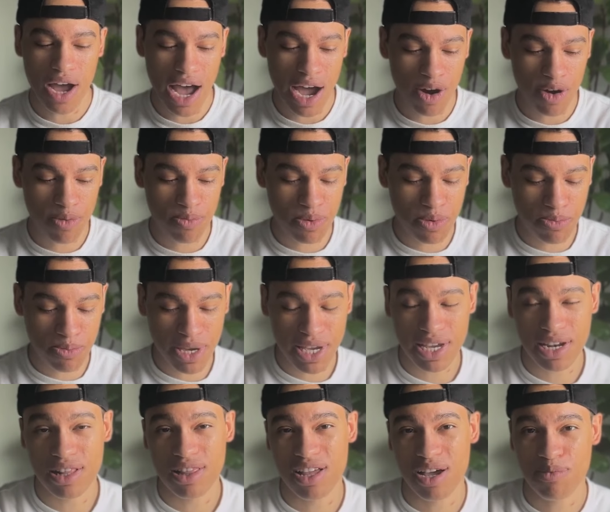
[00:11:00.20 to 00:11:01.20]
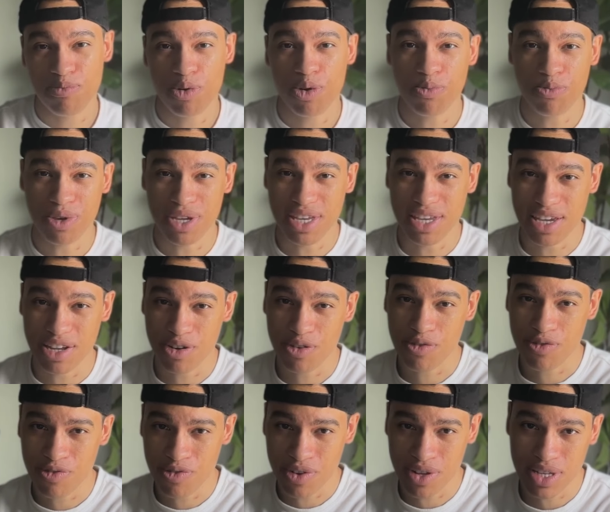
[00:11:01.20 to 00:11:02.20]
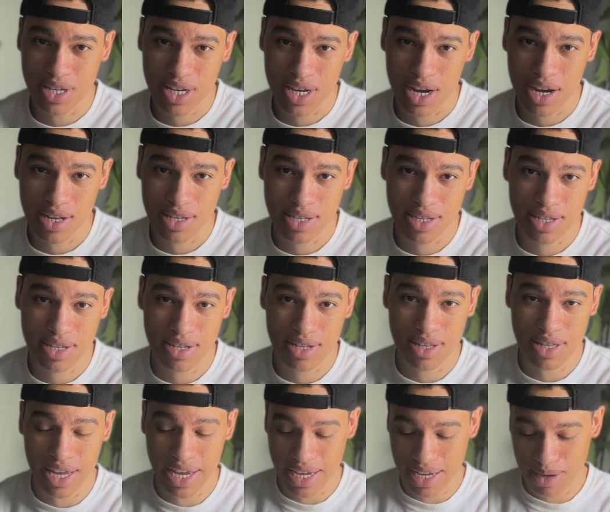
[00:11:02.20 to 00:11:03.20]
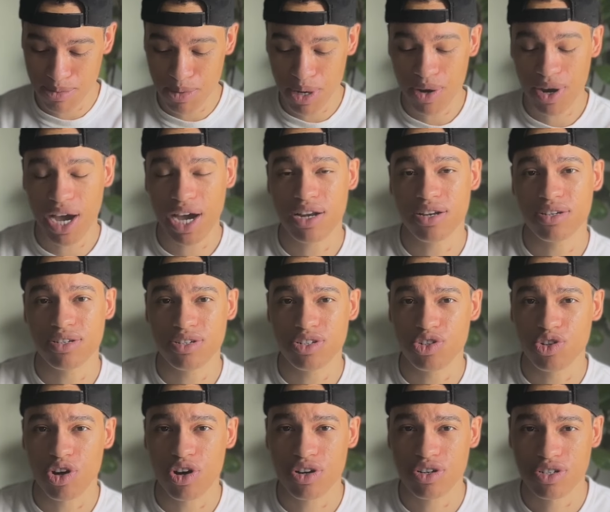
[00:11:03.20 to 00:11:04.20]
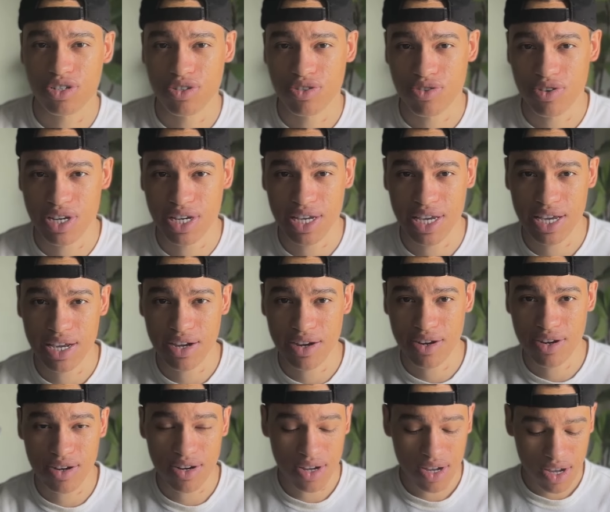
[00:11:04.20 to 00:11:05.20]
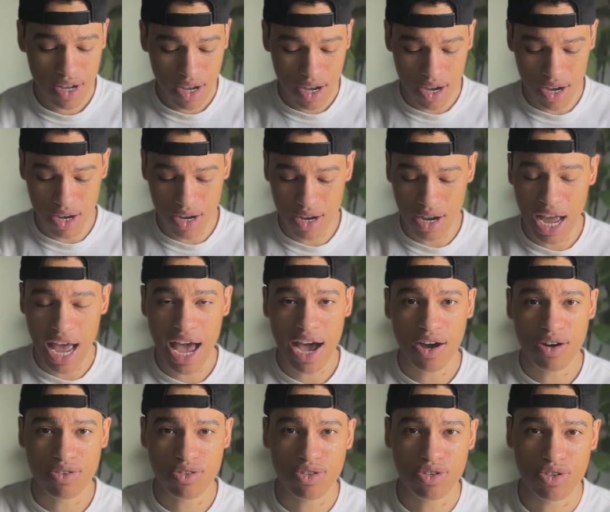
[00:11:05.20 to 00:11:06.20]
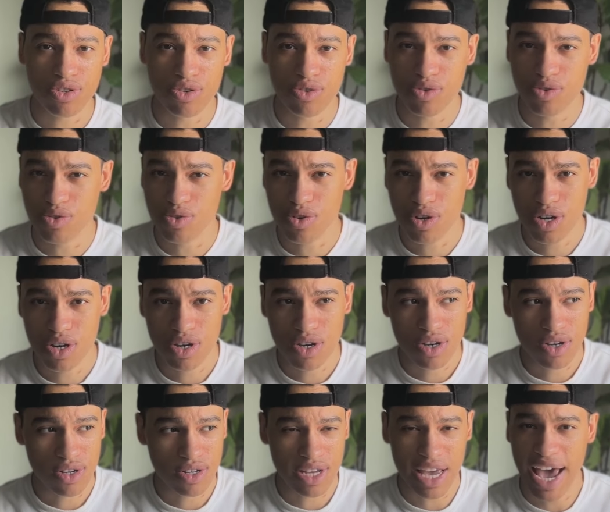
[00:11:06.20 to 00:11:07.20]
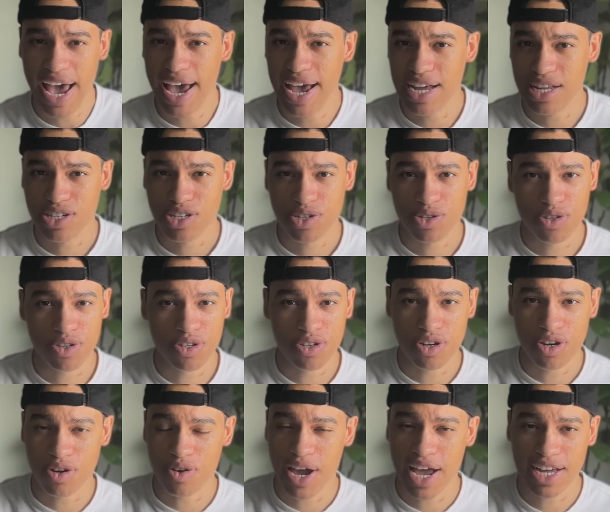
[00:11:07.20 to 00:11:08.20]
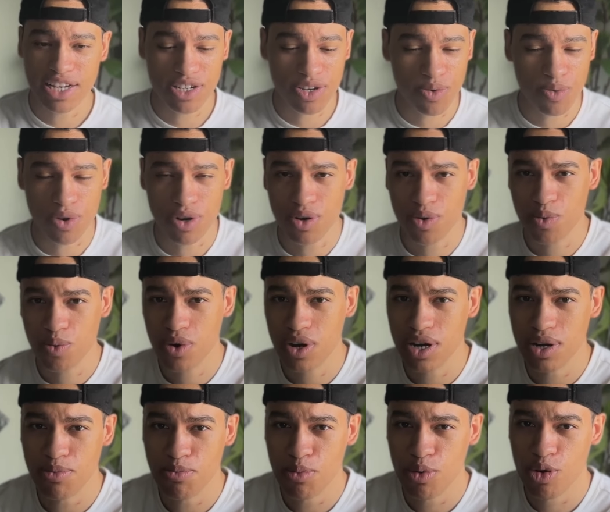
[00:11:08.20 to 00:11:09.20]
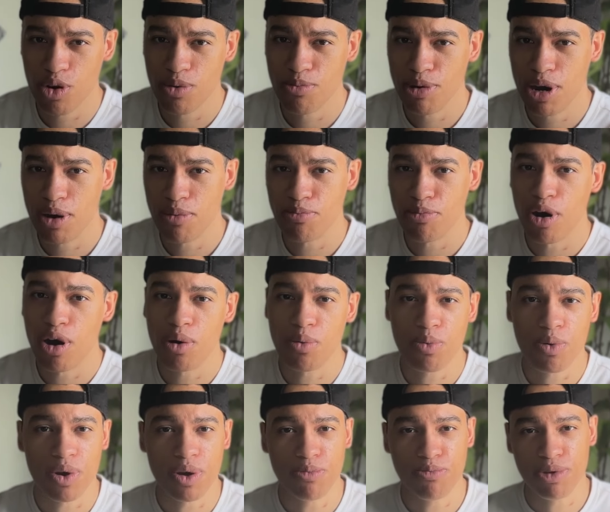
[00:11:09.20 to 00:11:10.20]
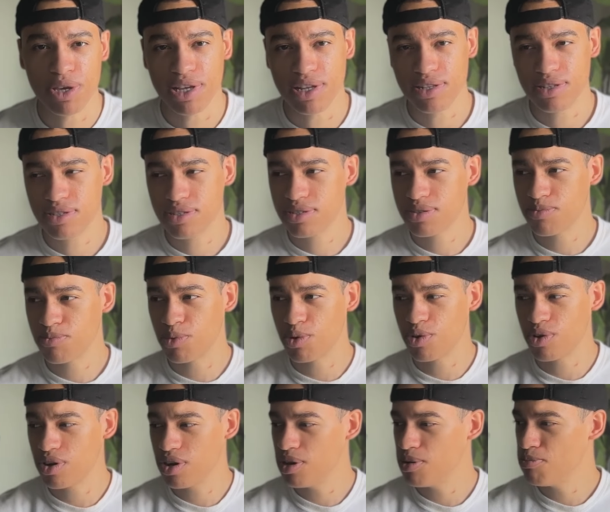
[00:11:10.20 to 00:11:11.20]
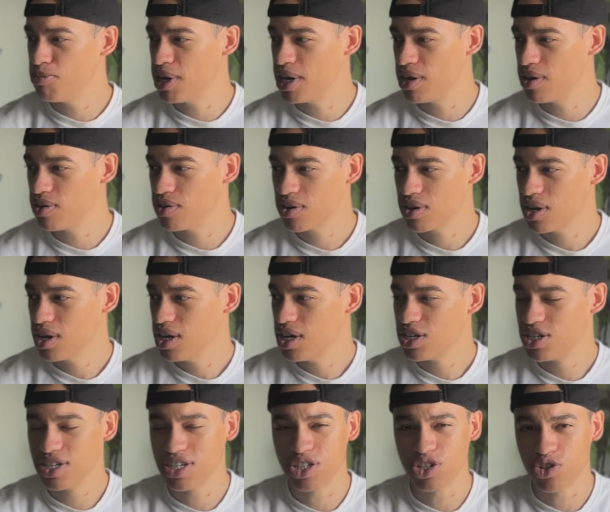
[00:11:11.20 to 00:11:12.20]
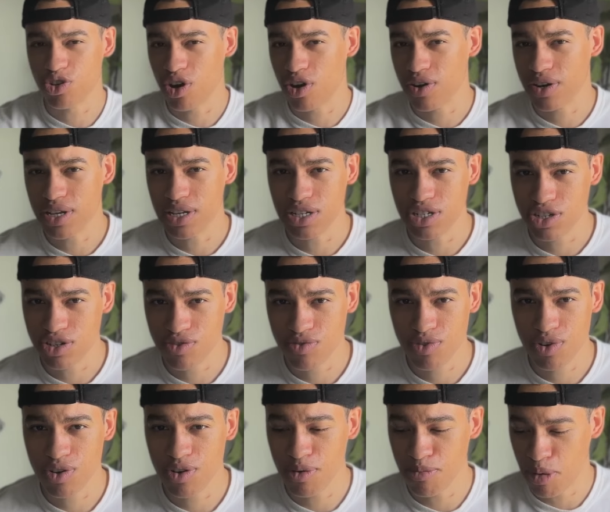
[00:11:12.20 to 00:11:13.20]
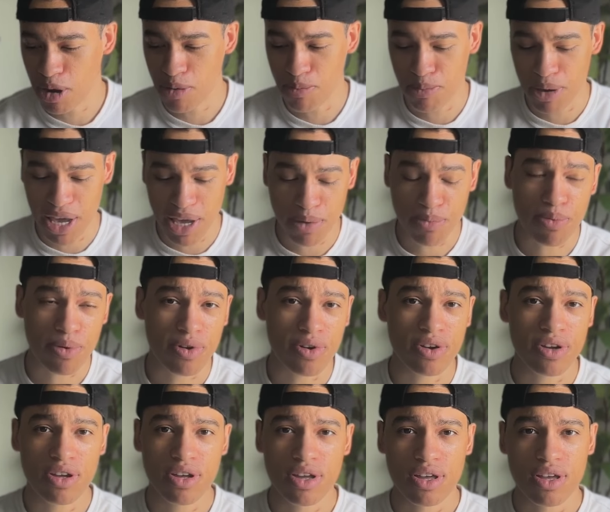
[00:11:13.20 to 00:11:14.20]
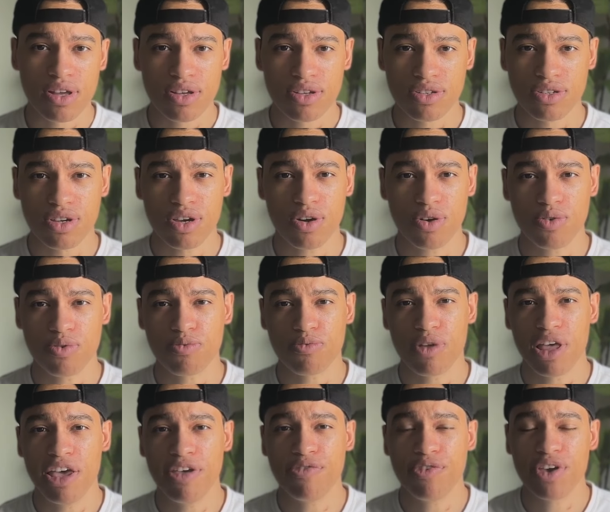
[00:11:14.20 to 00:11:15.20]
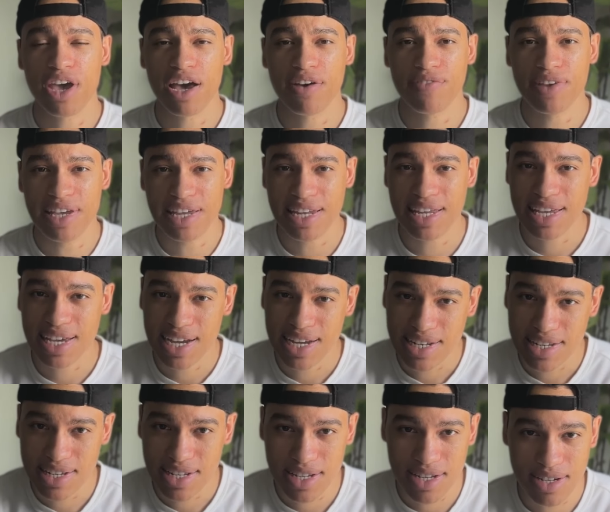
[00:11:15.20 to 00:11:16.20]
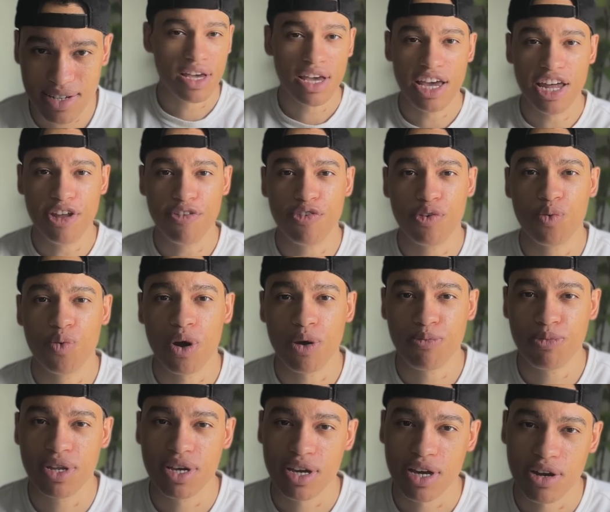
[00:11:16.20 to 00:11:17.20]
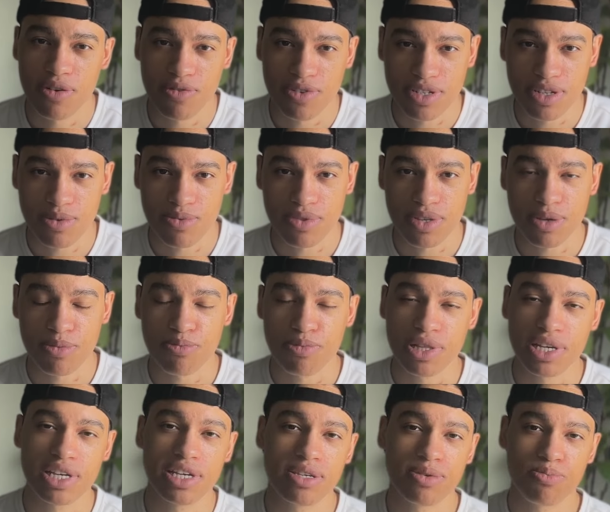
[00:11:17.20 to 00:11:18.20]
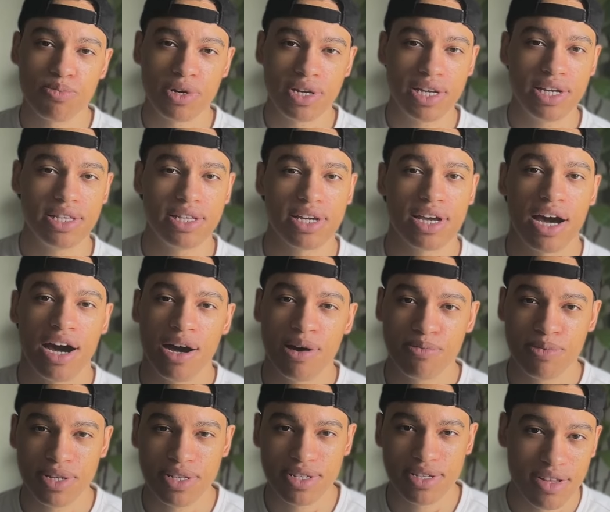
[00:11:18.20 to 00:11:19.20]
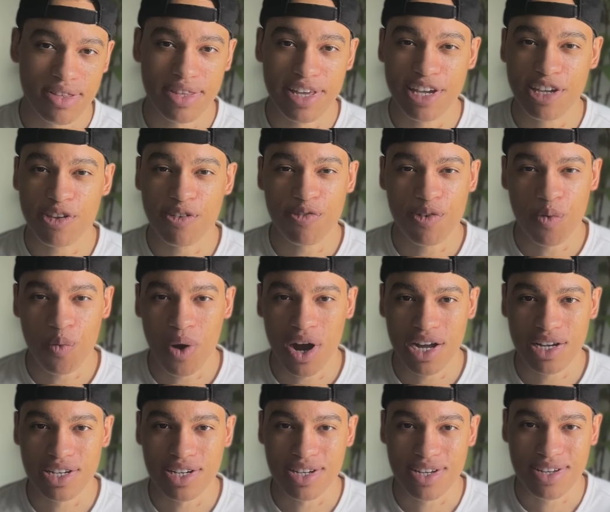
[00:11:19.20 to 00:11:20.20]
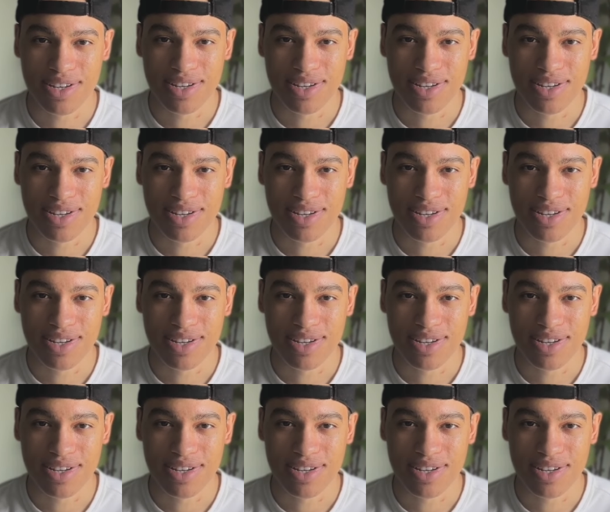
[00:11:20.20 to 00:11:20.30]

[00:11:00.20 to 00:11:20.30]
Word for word: I will be making a lot more beginner friendly content like about how to draw straight hair, uh, how to hatch, you know, hatching 101, more about ballpoint pens, more about just drawing in general, about paper so if you have any ideas and if you want me to cover something, please put it in the comments. Thank you for watching.